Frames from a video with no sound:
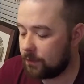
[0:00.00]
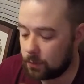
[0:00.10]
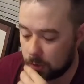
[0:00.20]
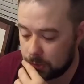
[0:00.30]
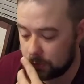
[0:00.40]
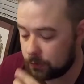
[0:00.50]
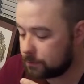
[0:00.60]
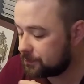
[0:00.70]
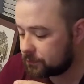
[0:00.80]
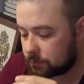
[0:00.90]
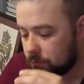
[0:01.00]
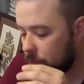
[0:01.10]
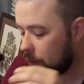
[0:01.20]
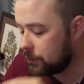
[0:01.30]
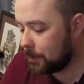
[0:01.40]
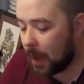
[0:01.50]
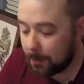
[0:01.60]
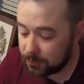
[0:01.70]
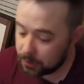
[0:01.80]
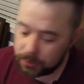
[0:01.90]
If you want to do the
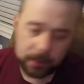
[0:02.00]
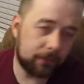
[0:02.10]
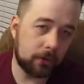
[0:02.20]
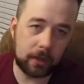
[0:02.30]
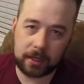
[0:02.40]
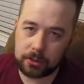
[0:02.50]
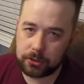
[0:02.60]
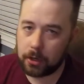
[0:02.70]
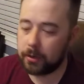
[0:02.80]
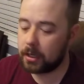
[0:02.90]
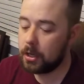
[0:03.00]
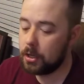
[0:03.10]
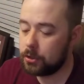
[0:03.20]
map and the clear view like it's showing,